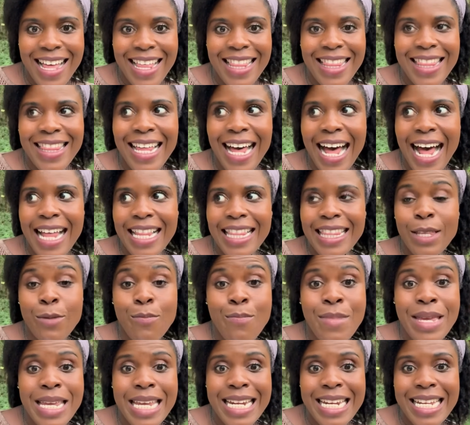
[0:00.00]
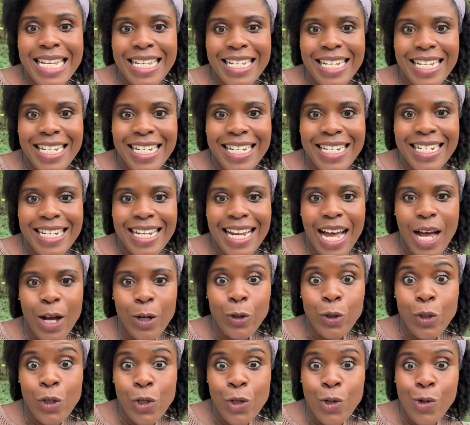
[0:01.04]
that the media are now
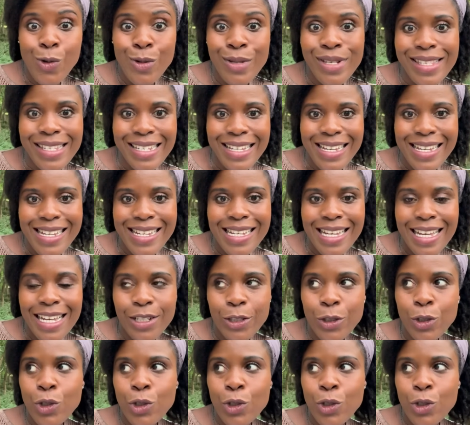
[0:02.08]
using